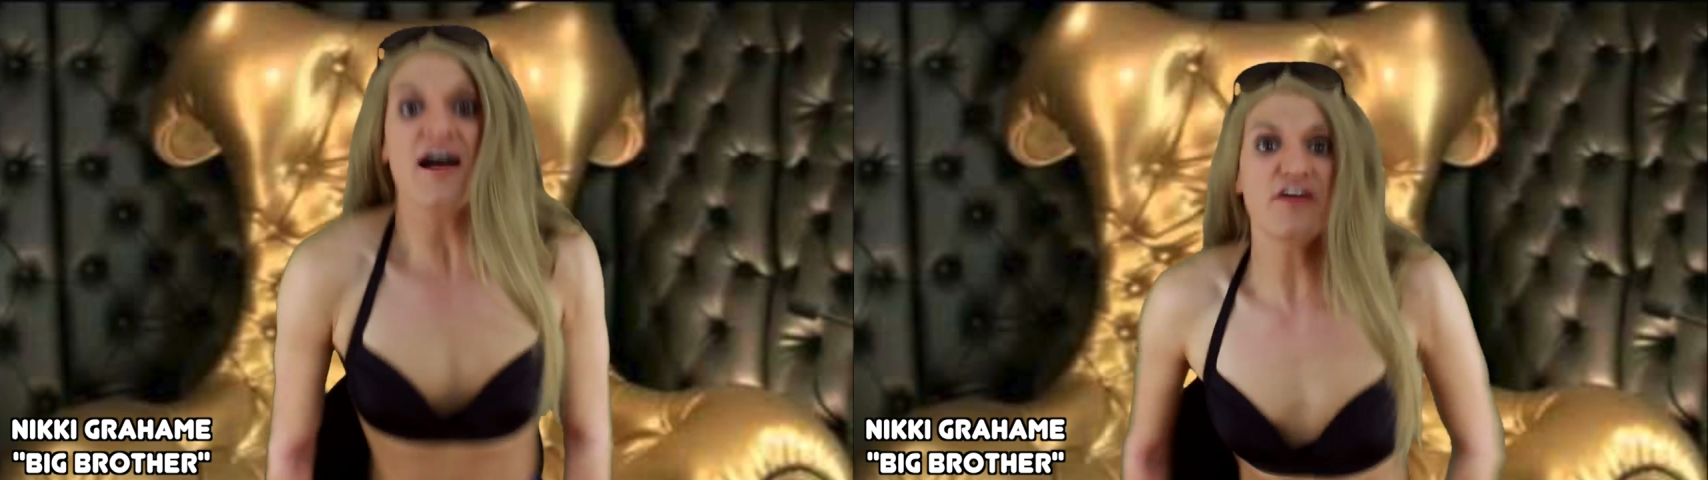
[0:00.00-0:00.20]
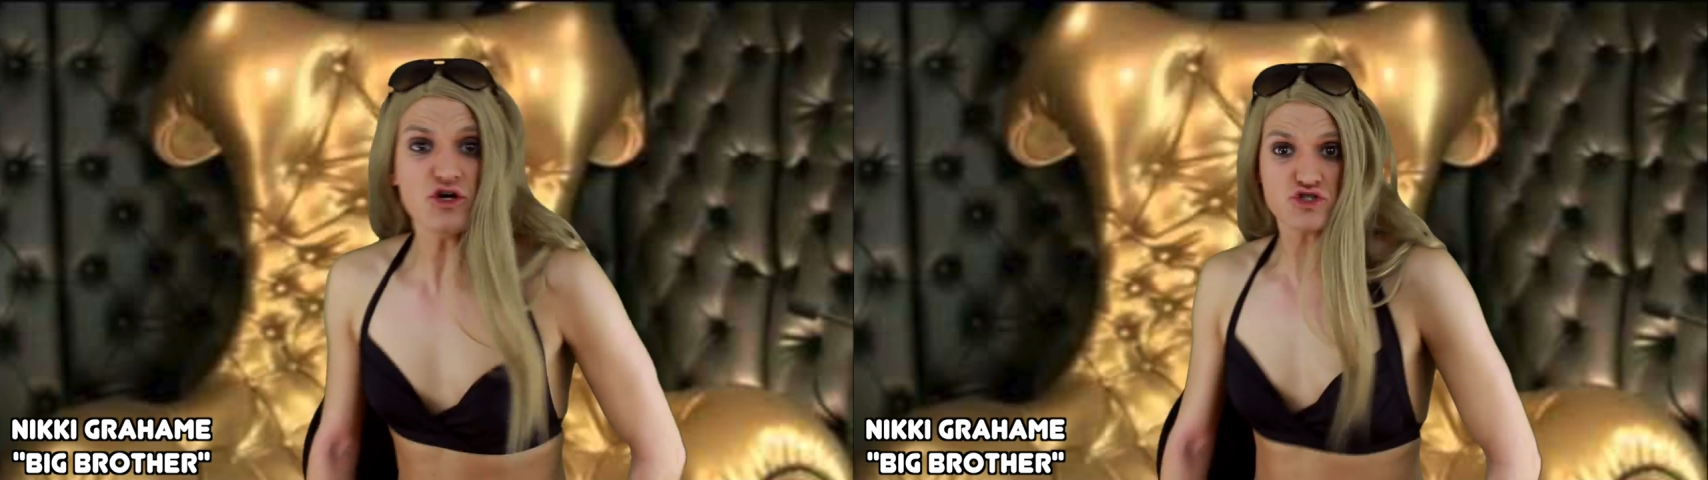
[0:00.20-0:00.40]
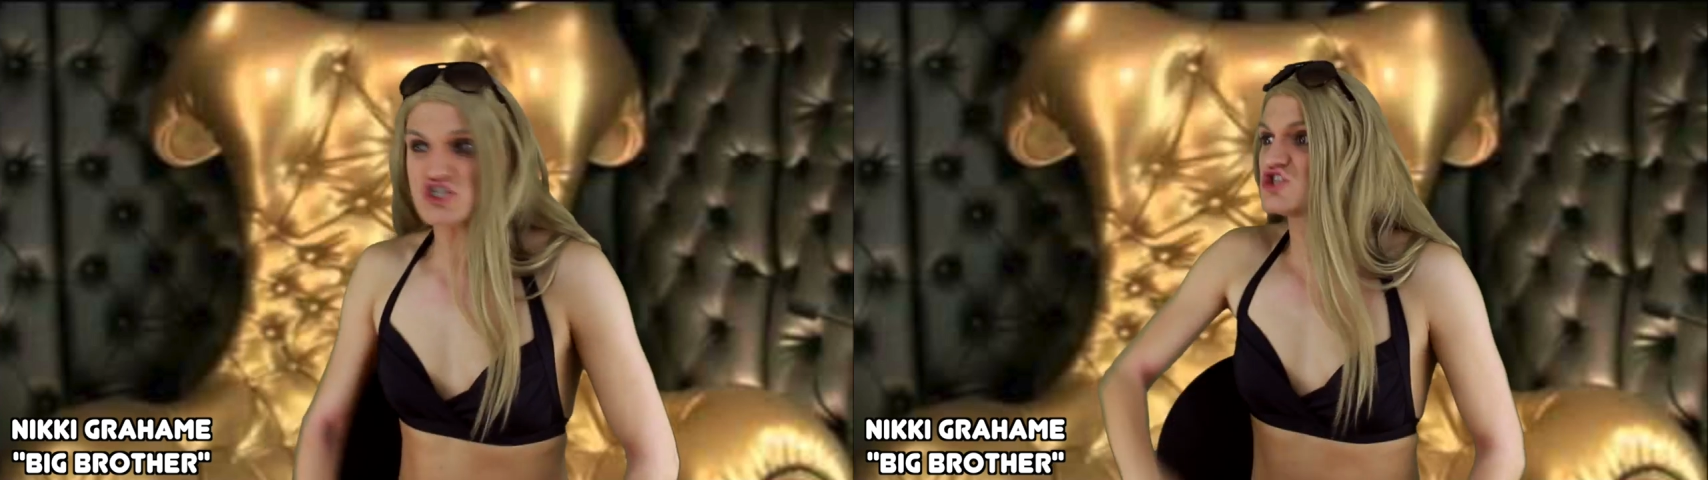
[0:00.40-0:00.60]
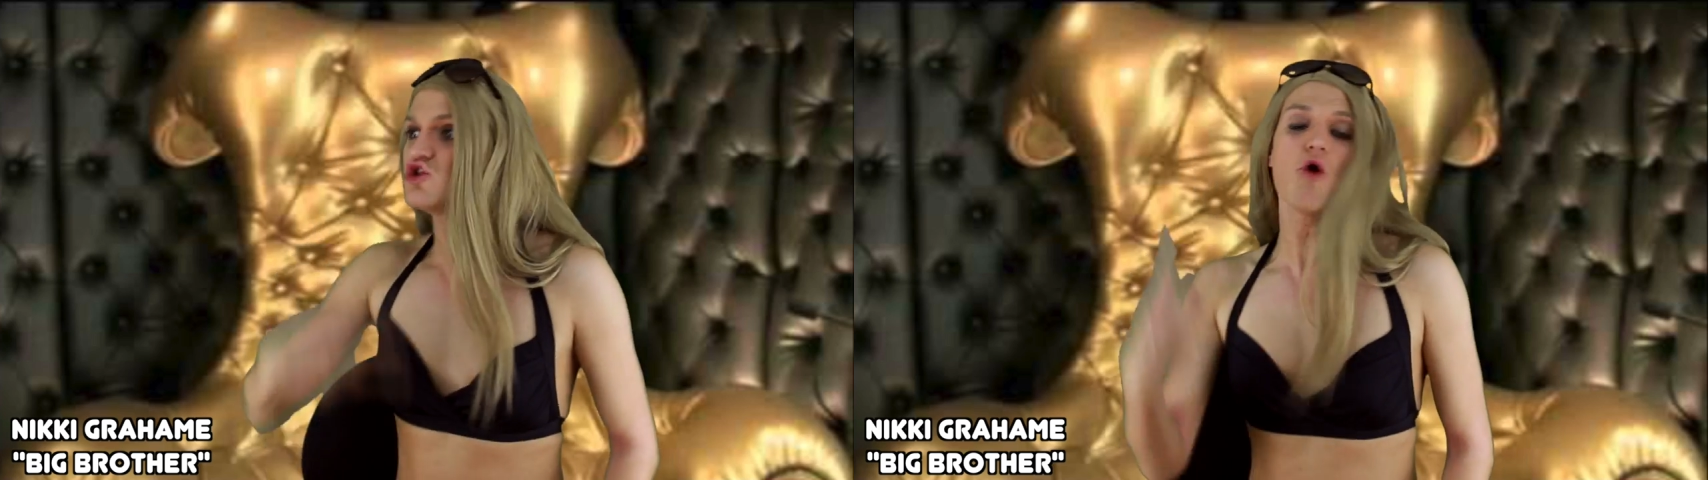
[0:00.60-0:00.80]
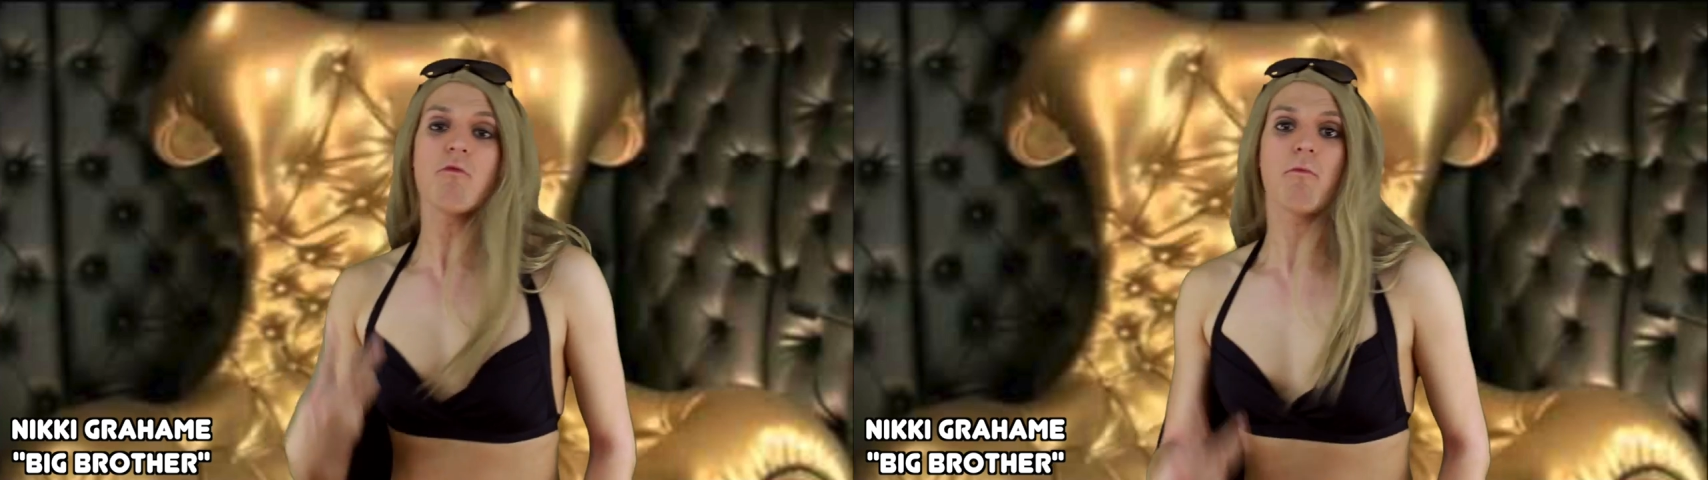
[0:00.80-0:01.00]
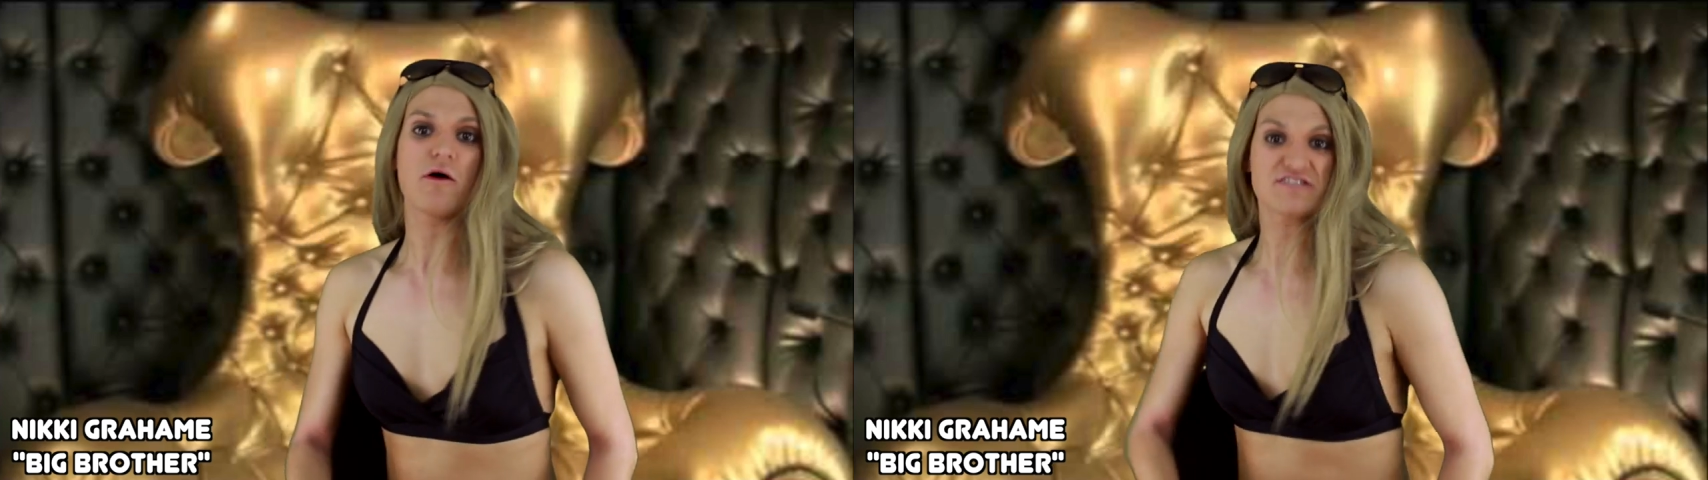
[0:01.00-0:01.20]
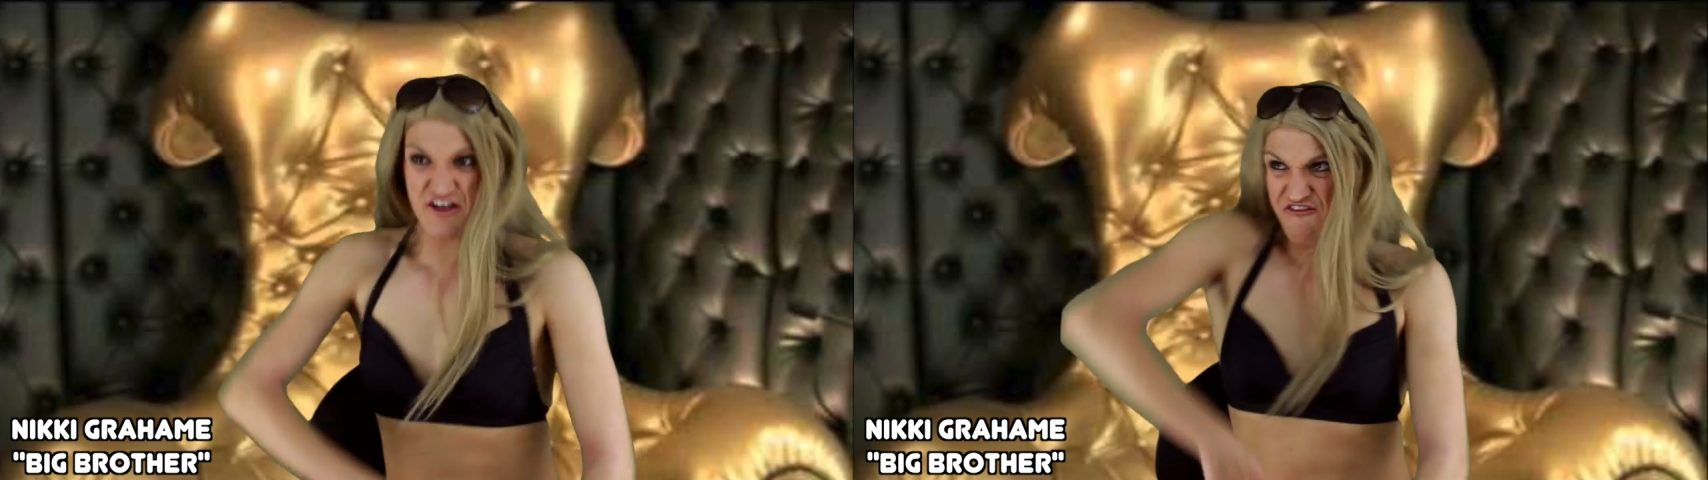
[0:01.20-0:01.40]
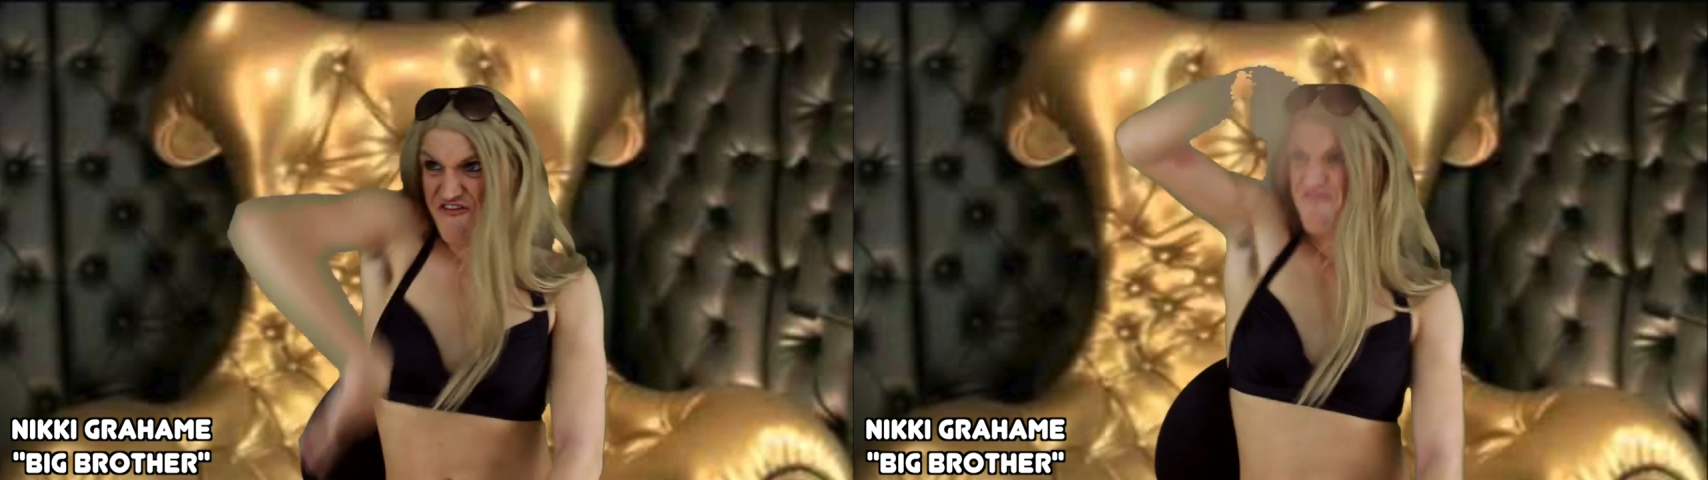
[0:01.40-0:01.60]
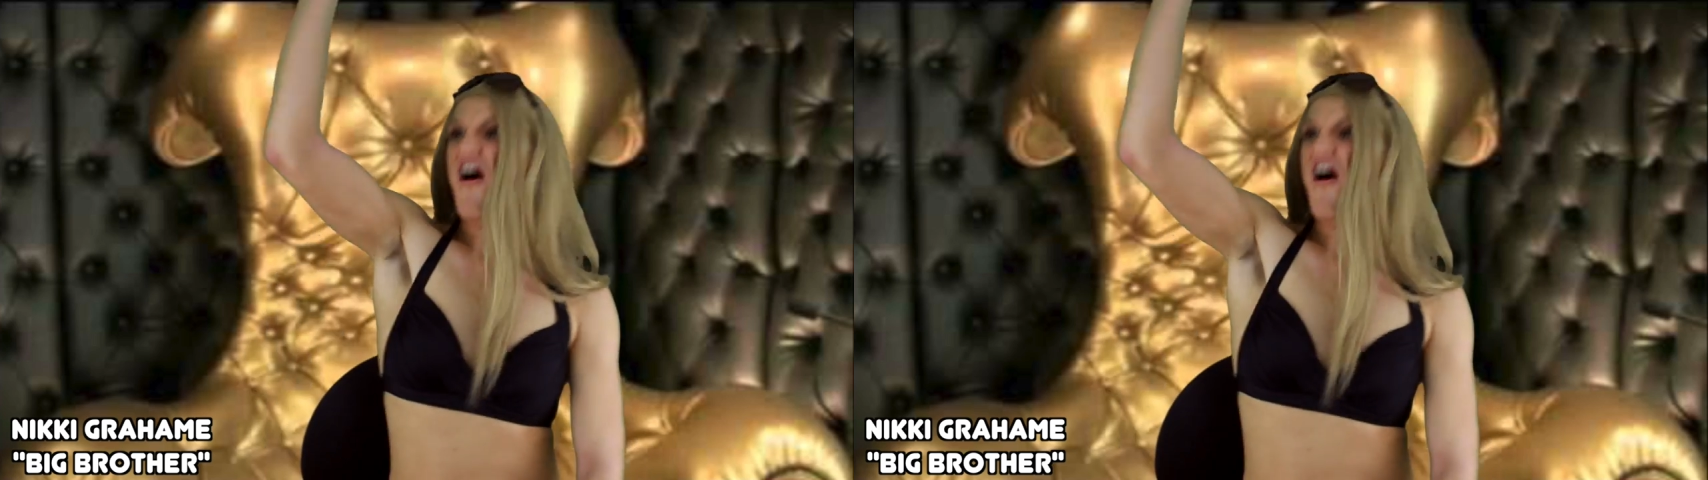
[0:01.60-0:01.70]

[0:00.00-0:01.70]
And they're not just normal bowls, they're